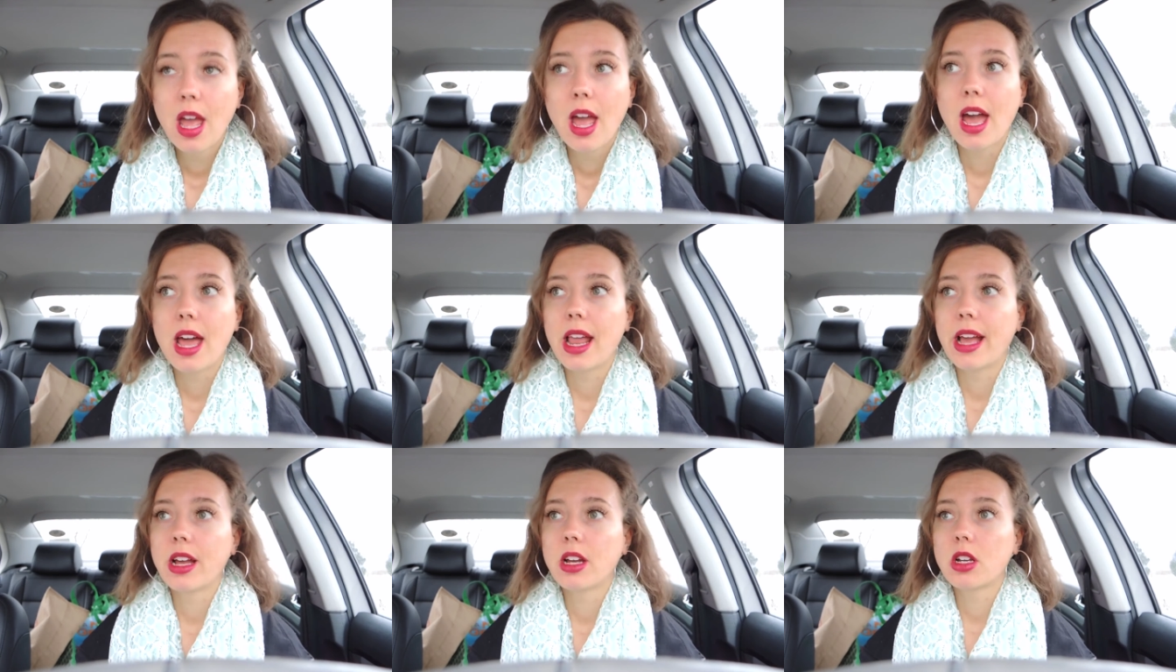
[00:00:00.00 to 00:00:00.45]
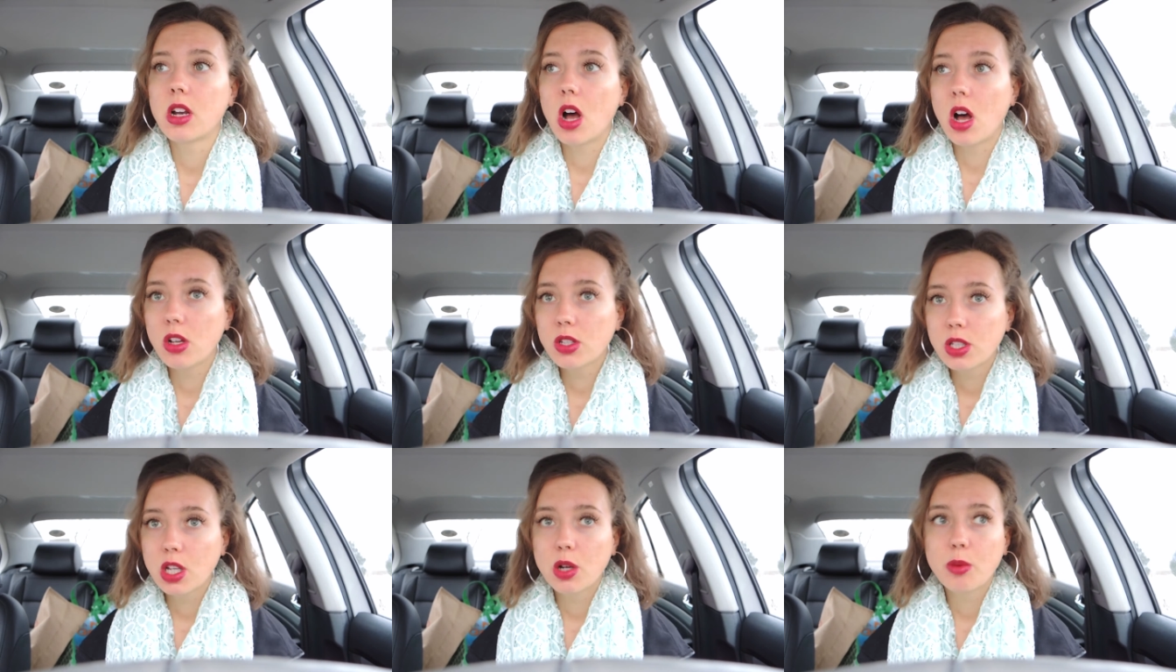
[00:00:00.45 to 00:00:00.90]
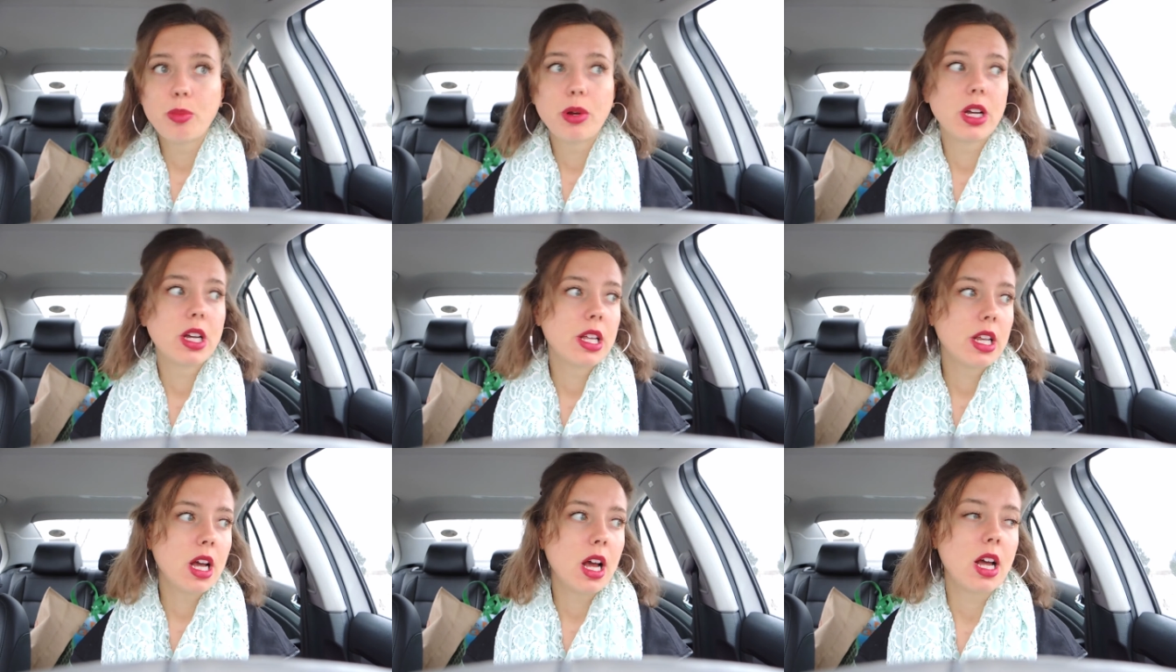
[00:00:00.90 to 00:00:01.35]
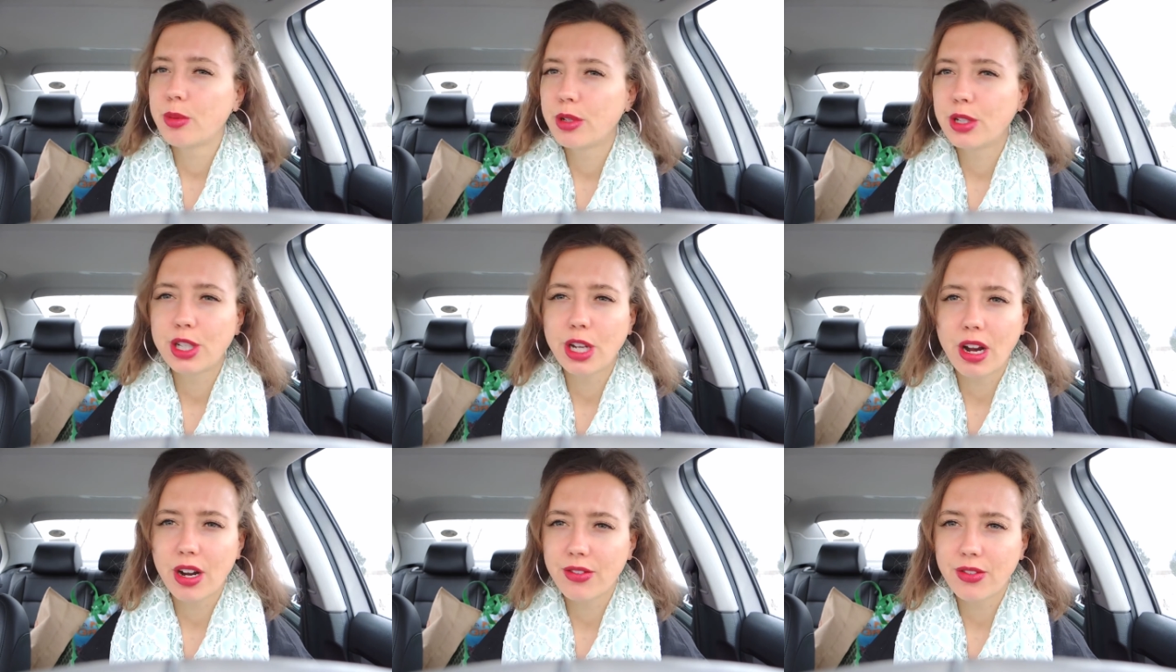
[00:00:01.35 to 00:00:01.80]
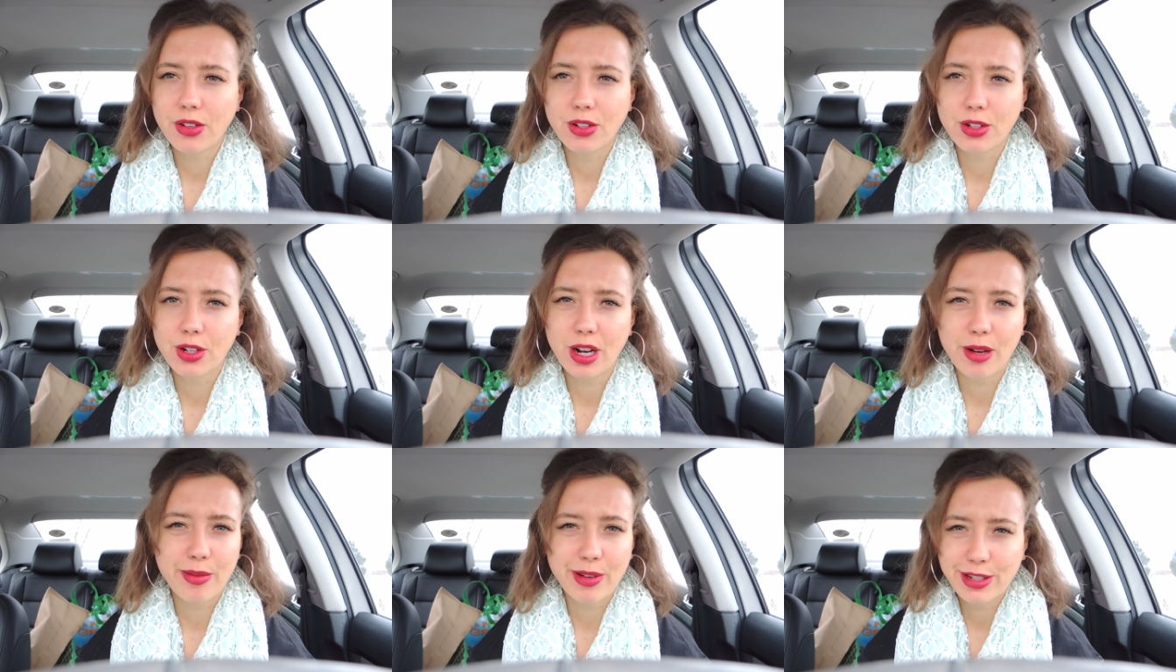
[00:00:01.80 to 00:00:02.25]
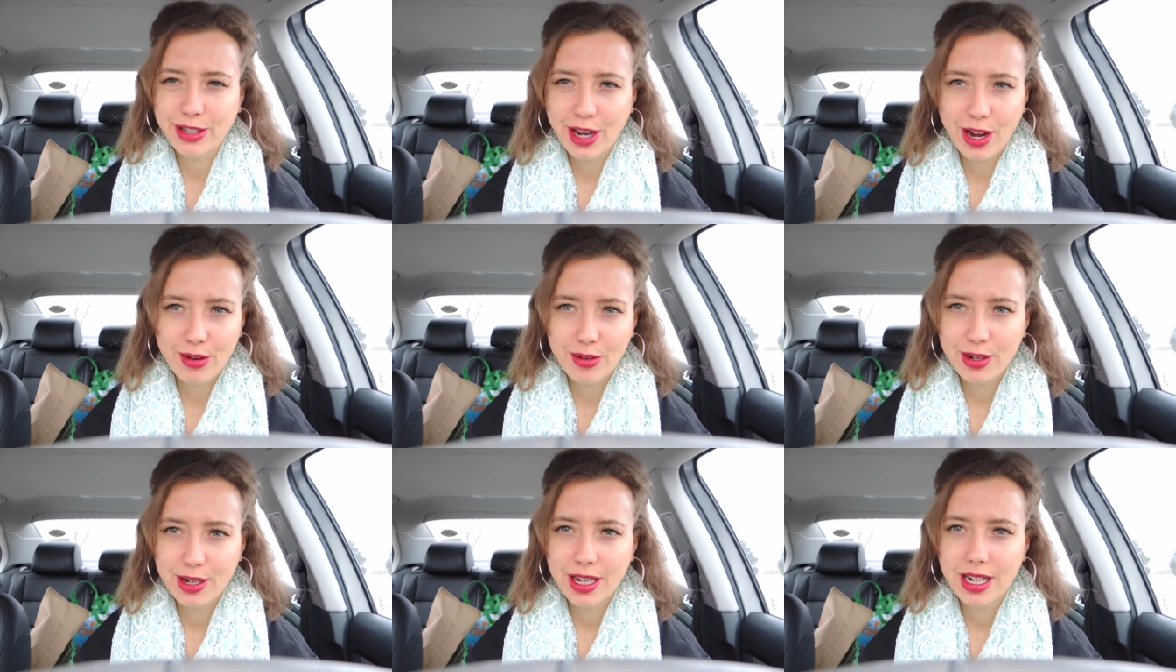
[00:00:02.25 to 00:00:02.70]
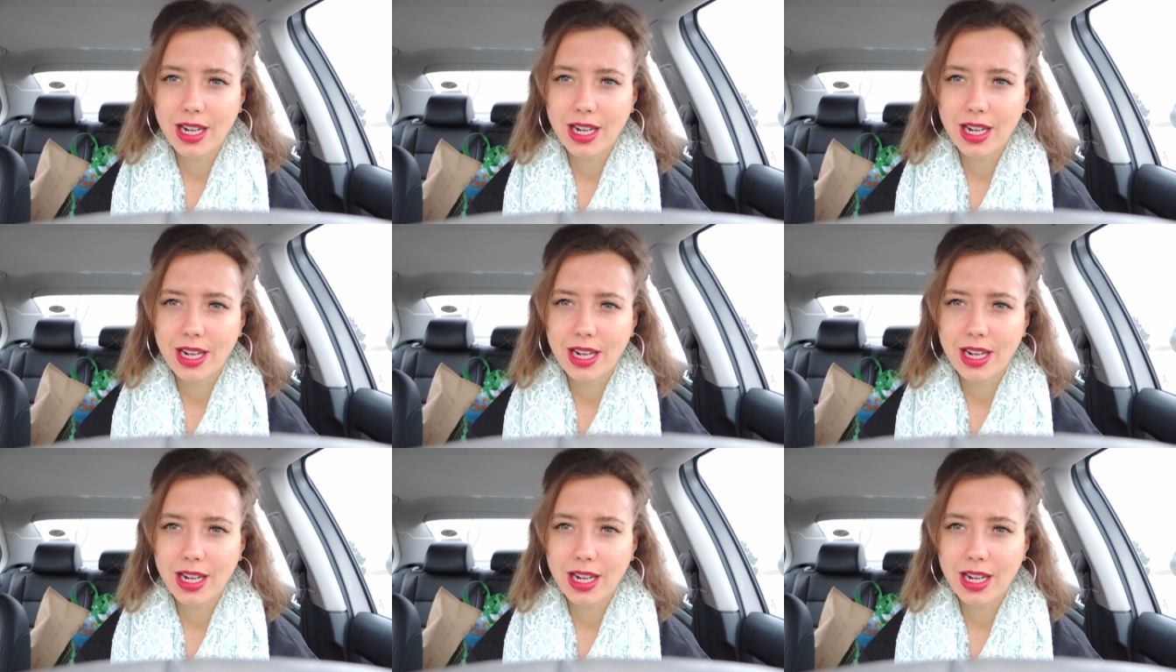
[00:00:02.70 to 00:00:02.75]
and I can also put a shower filter on my shower,